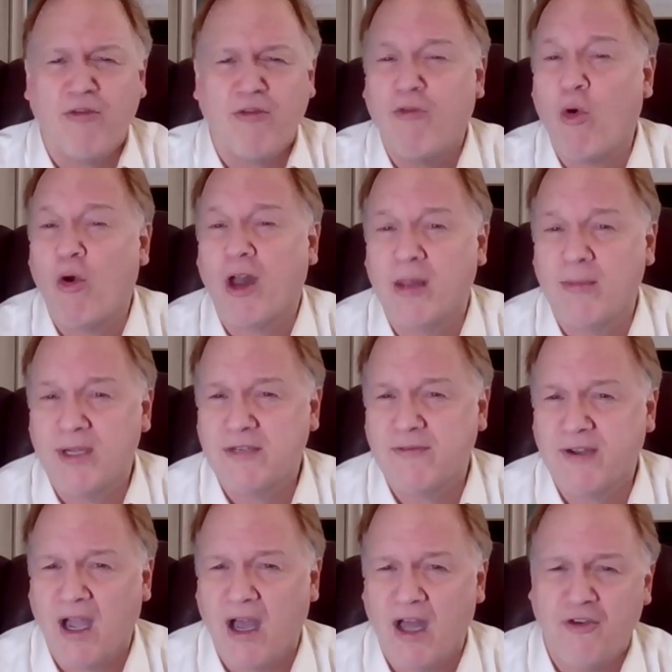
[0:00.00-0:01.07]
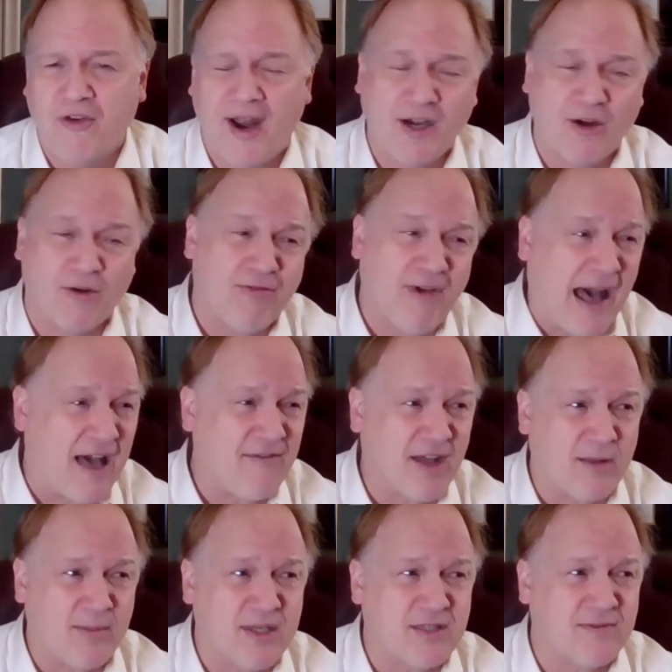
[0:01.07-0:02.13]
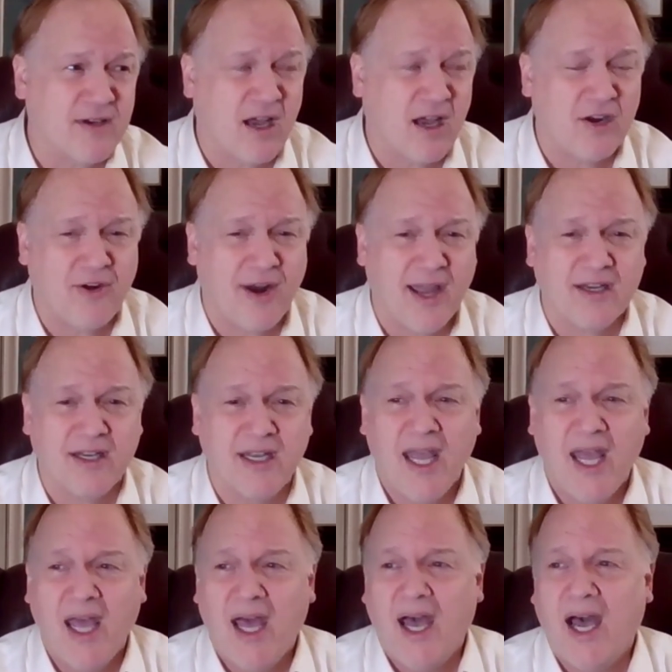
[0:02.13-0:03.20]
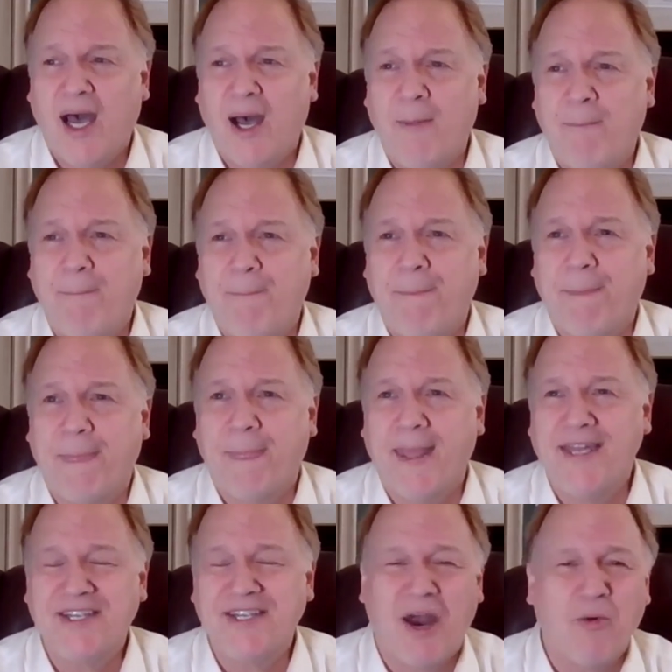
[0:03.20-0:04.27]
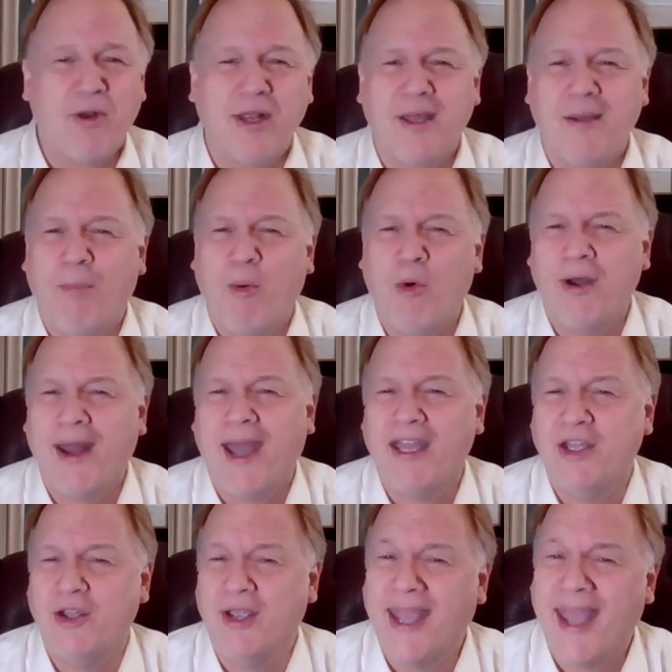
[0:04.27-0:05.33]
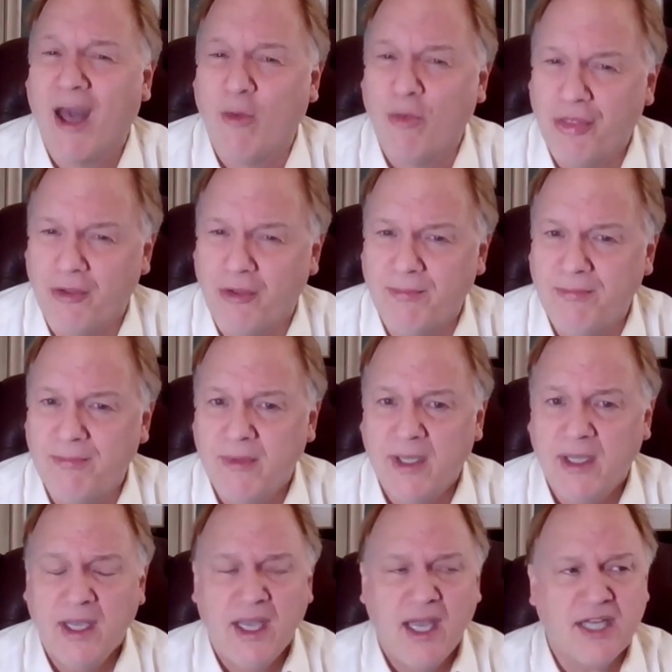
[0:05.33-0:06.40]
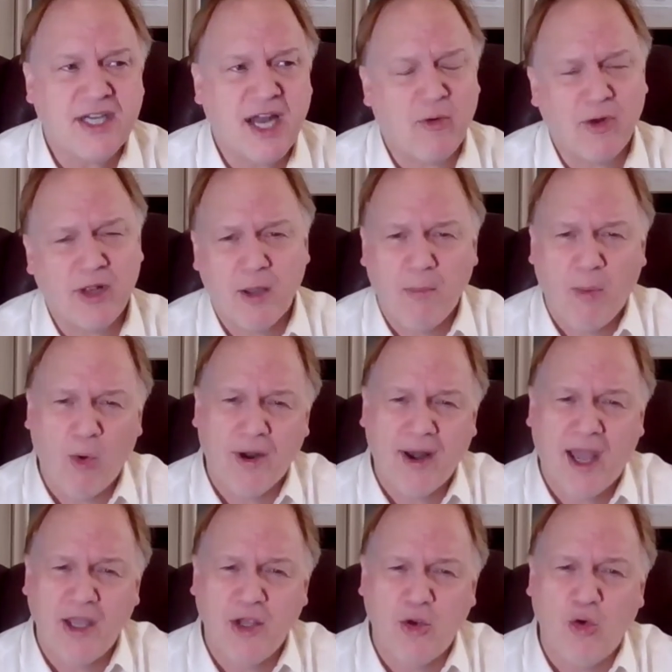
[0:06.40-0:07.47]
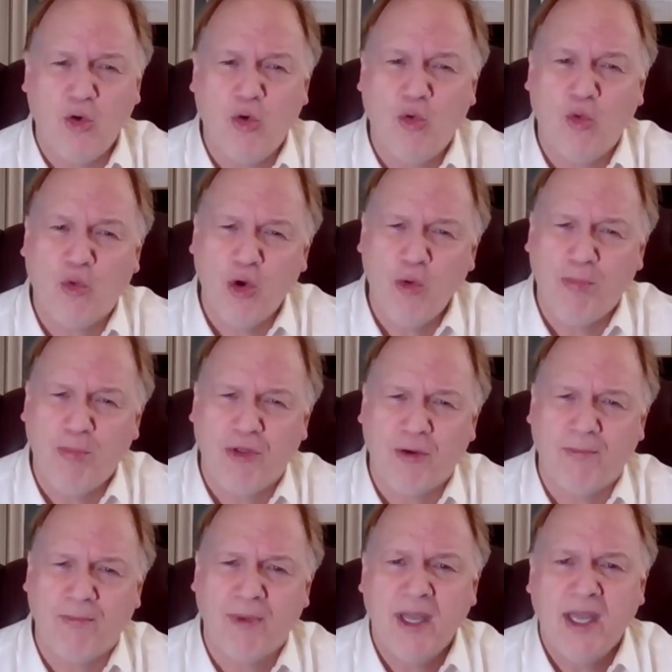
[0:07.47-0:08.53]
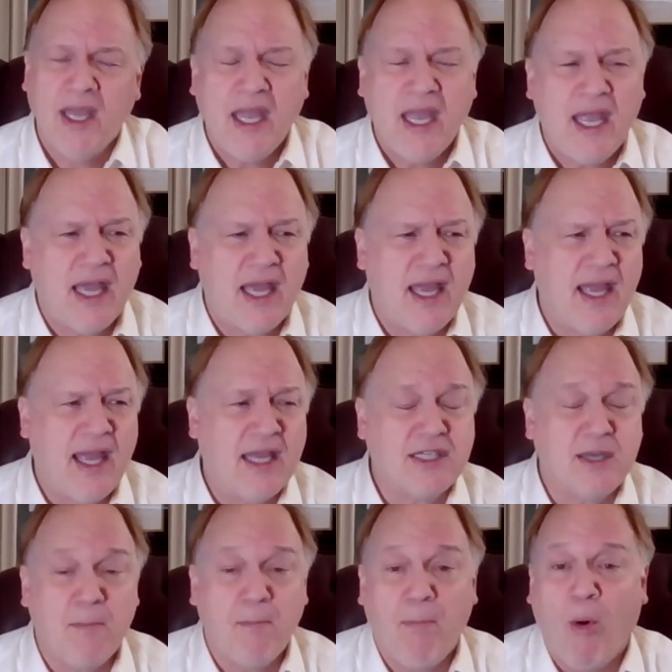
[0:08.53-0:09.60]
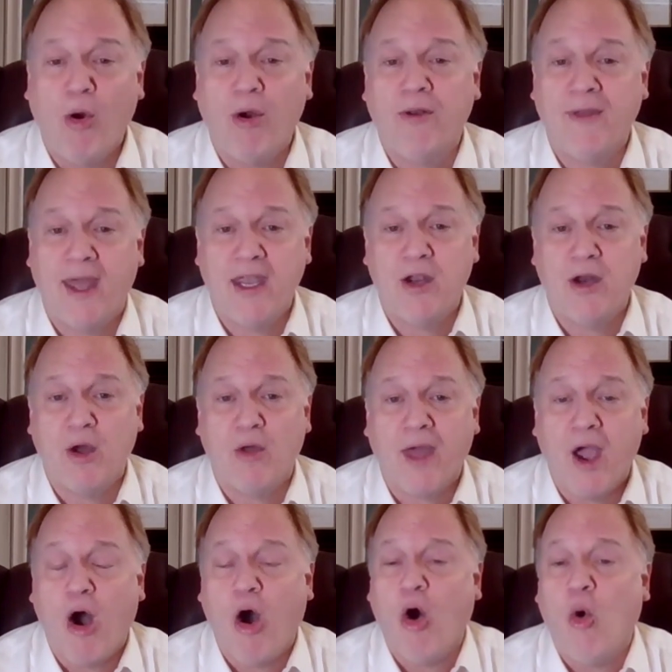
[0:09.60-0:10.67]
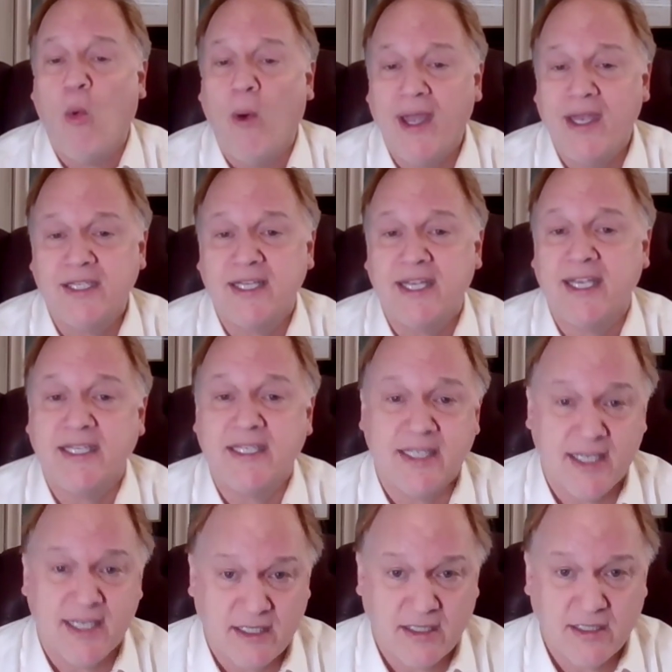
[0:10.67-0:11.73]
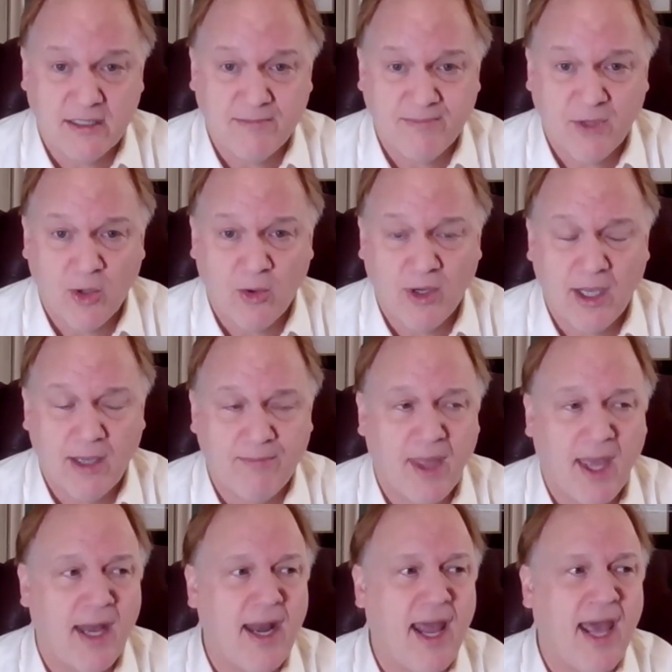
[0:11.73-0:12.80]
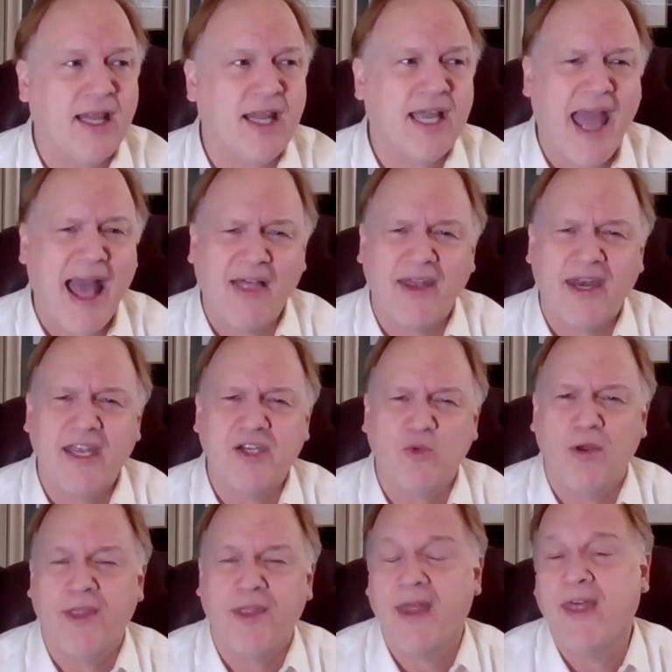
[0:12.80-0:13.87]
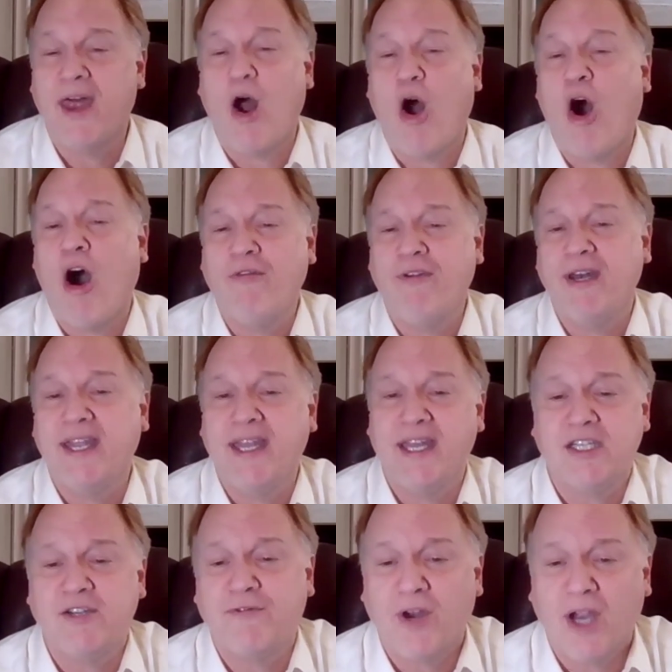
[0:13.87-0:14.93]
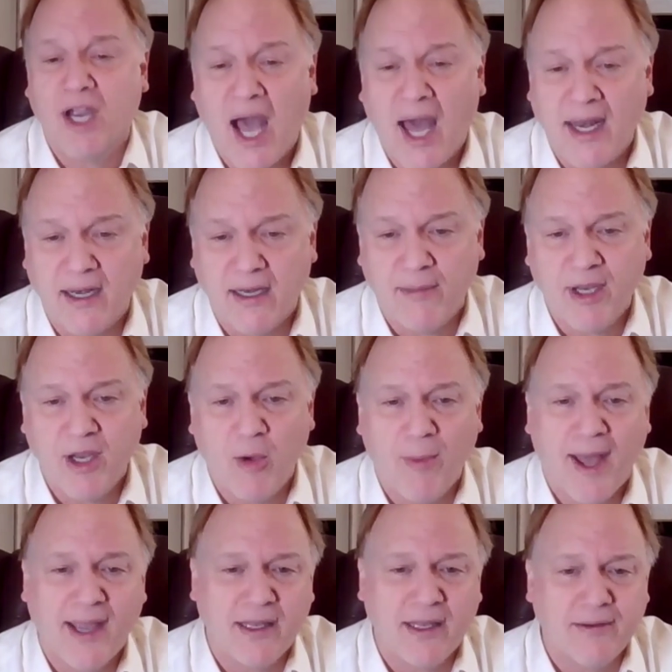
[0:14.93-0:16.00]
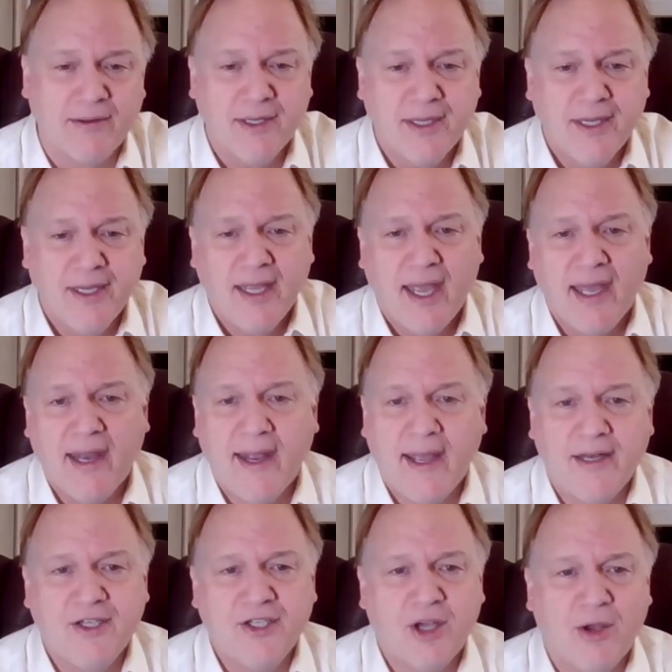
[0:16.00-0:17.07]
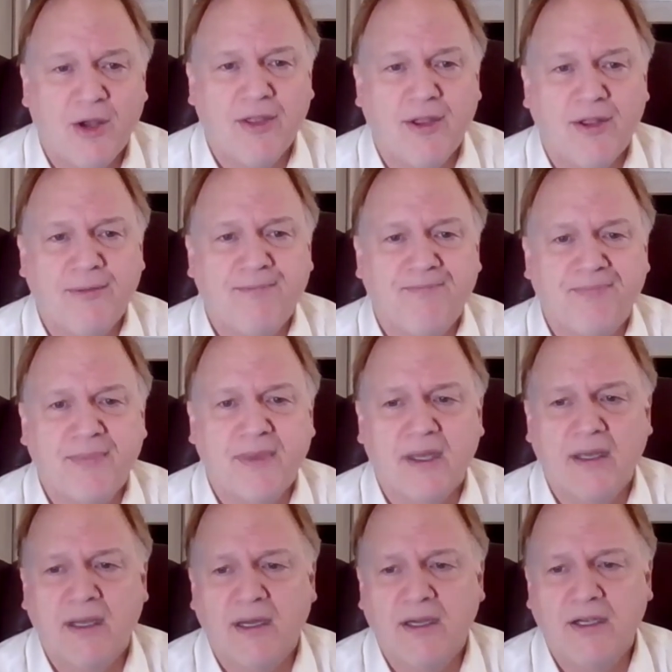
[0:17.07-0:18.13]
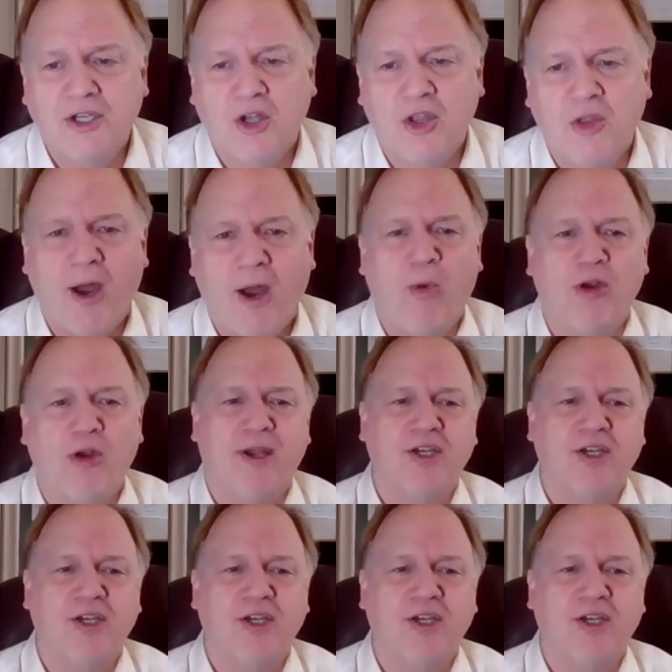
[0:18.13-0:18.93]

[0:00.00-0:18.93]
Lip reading: it 4 elements of a contract or 5 elements of a contract? It's not really important how you count them. It's not really important how you group them. It's important that they always exist, okay? And legality is one that often gets forgotten. Let me go back and show you the PowerPoint to